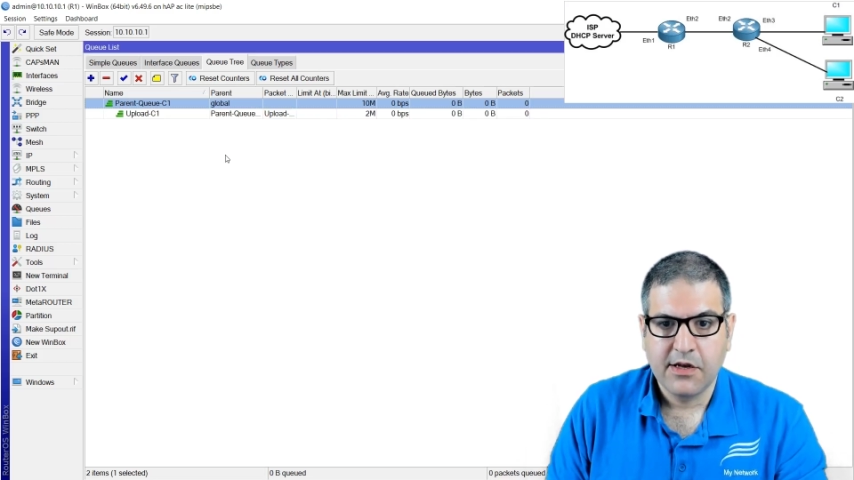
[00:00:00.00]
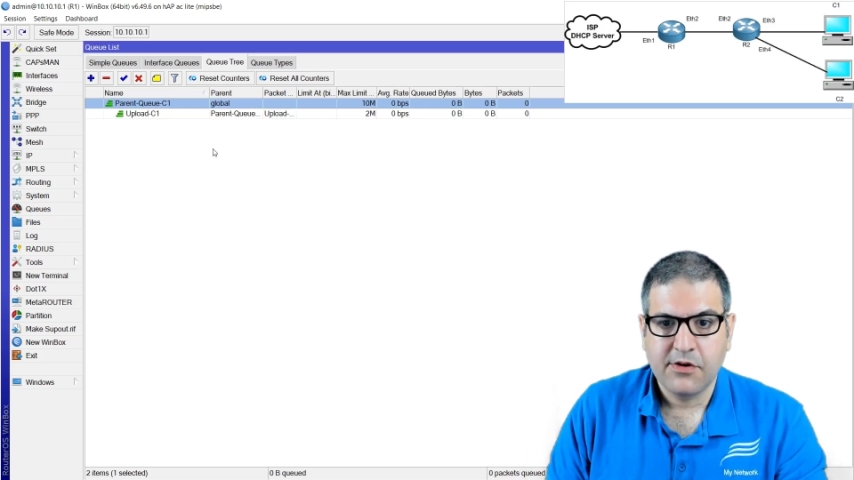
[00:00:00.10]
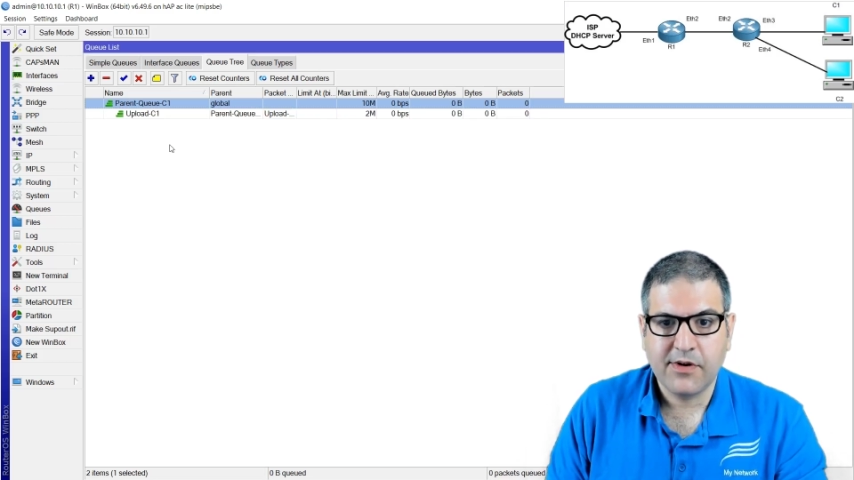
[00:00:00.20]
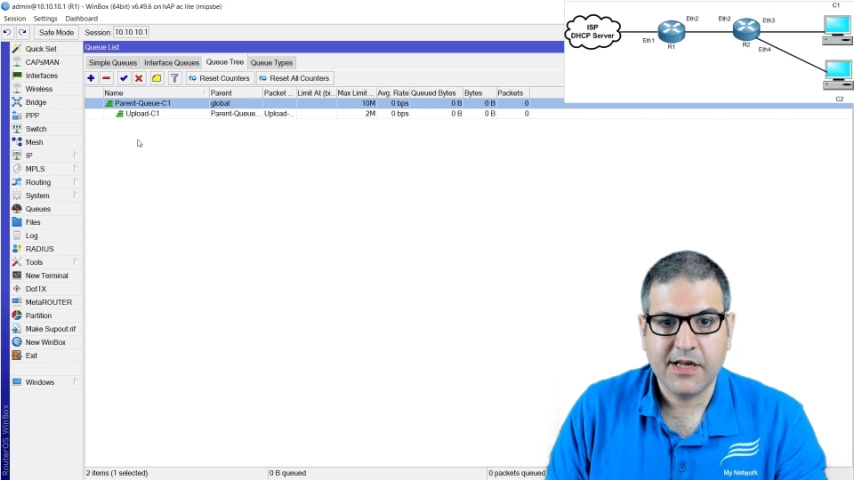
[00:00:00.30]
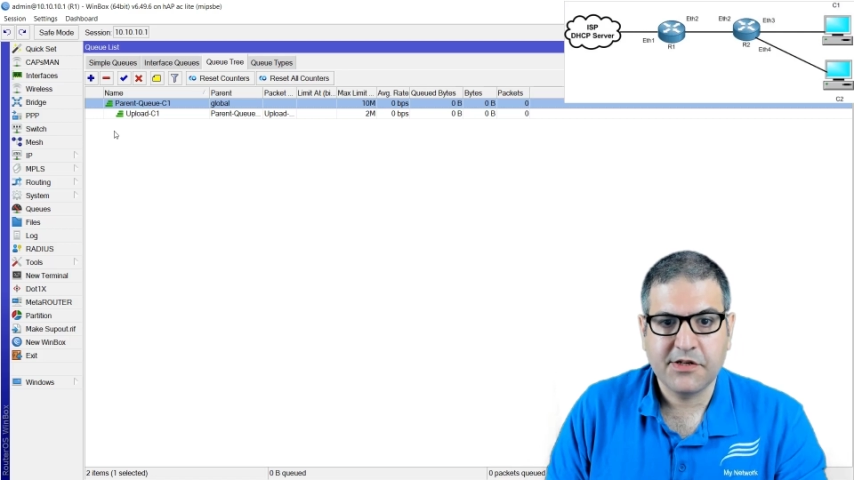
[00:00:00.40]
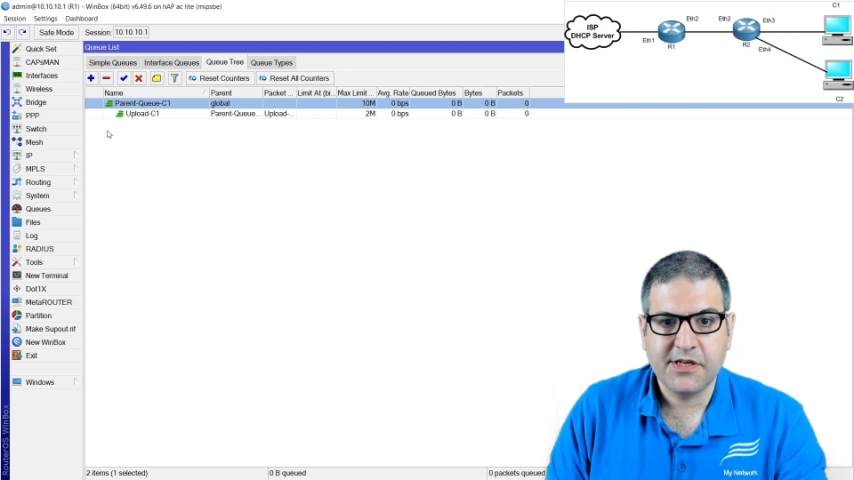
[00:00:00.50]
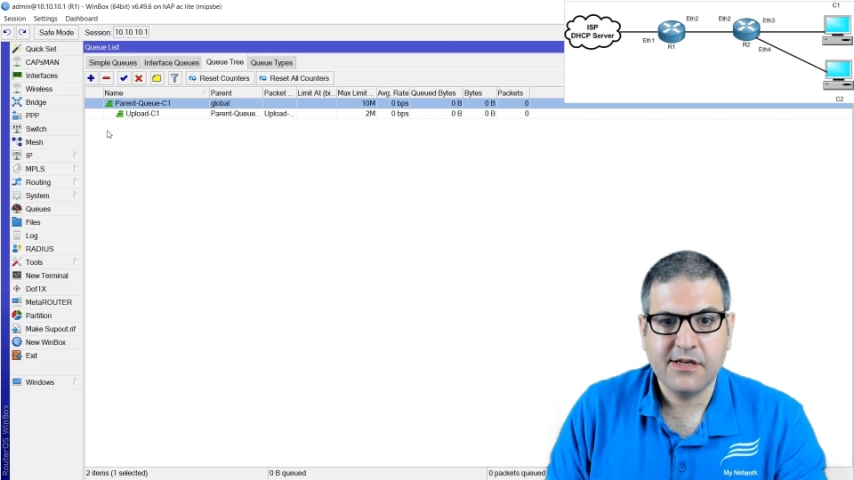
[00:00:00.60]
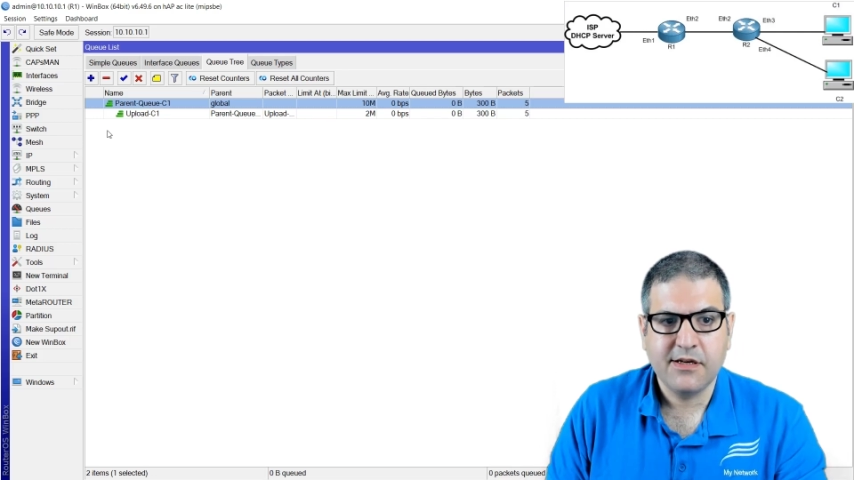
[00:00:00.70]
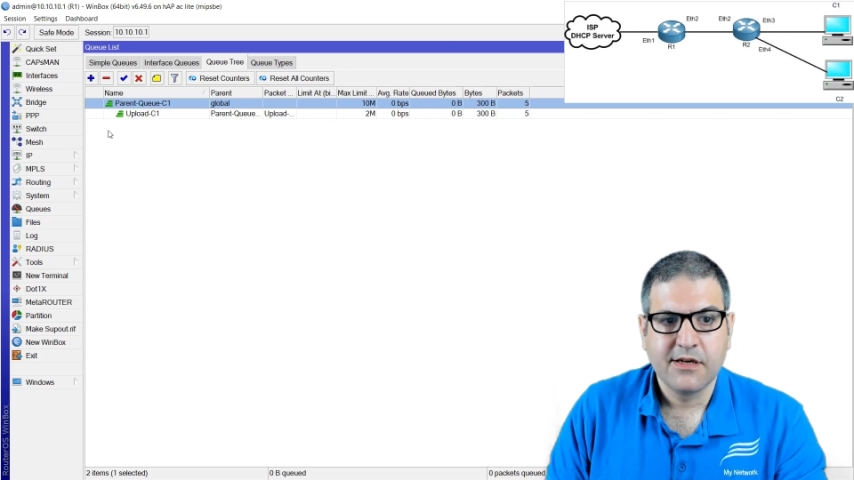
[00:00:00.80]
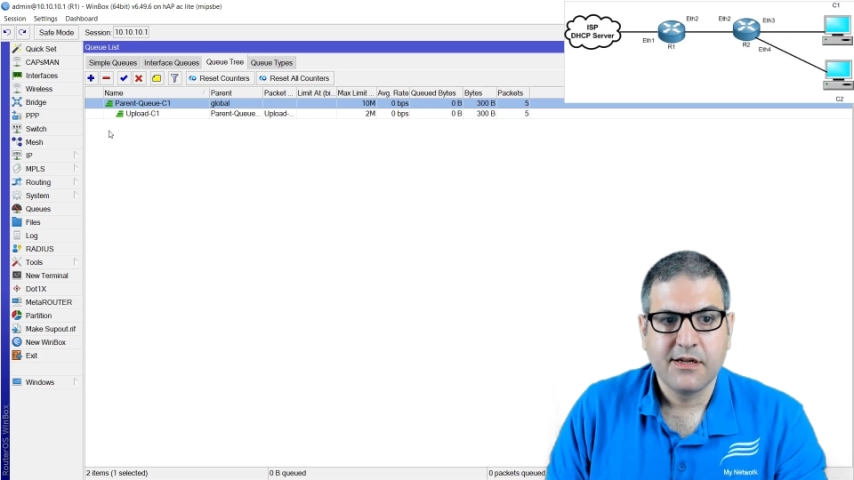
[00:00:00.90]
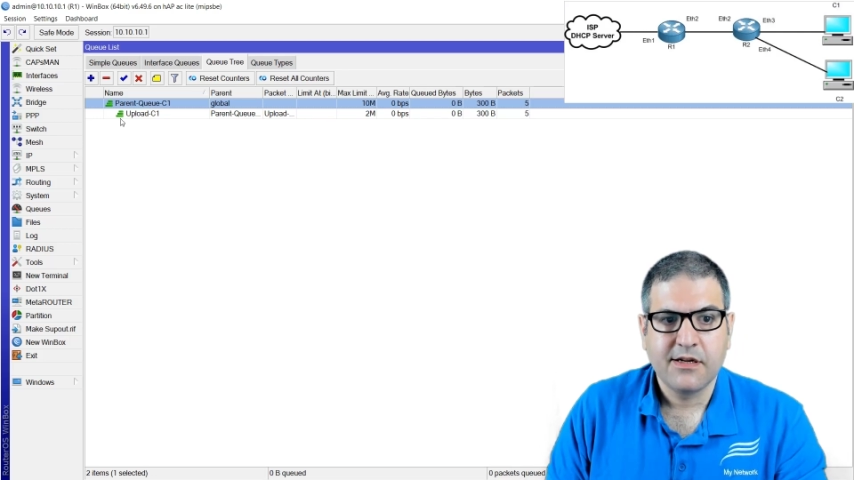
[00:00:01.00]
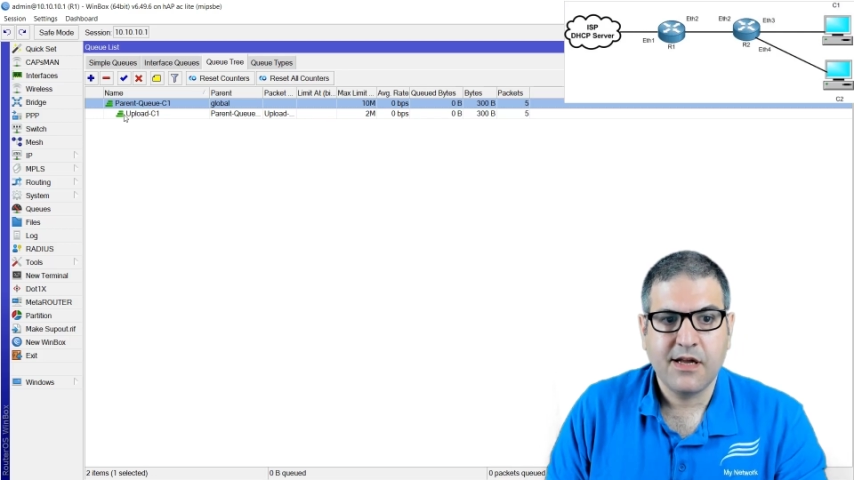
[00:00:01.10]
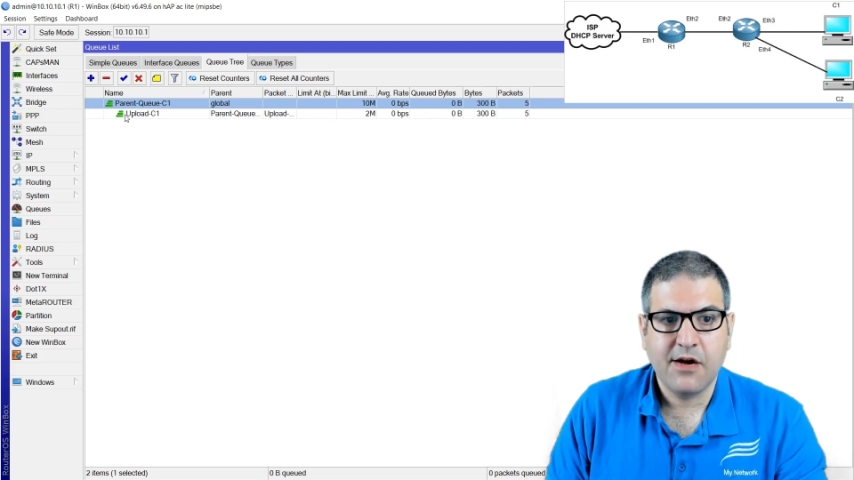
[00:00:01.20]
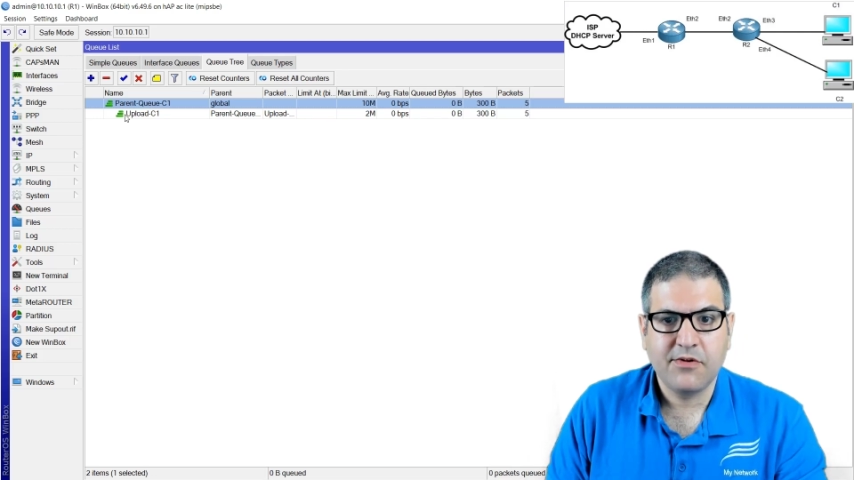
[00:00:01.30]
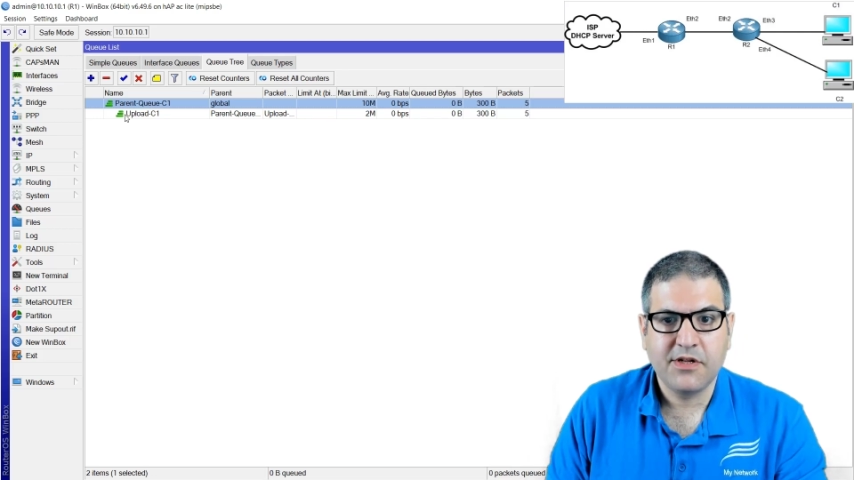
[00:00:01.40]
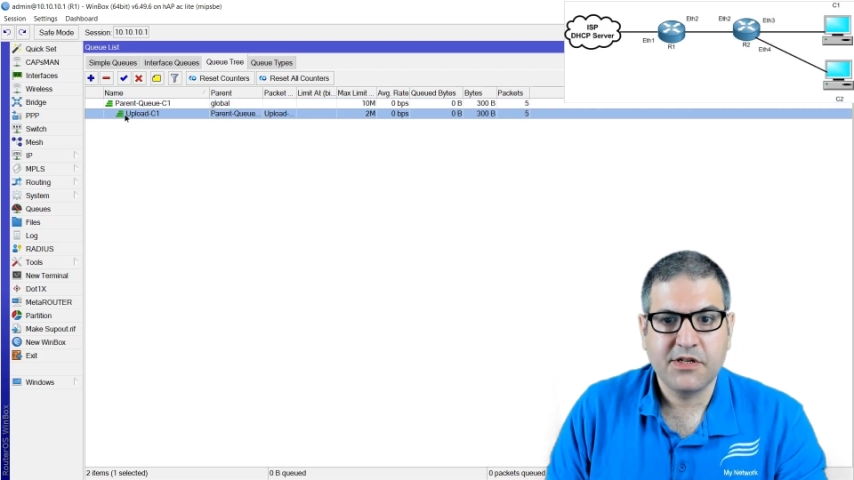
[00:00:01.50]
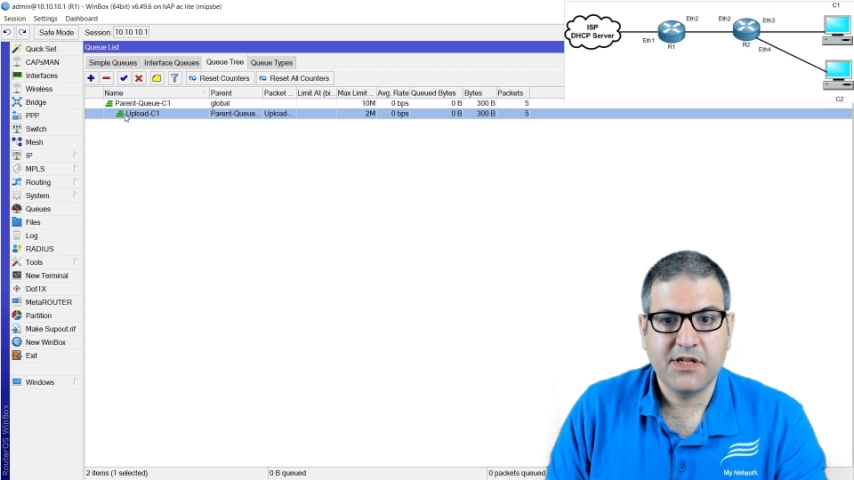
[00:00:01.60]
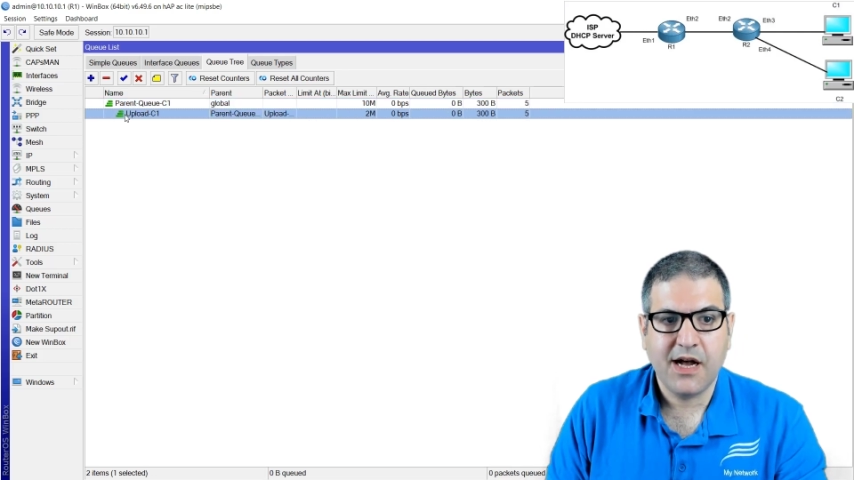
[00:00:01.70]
you can see now this is the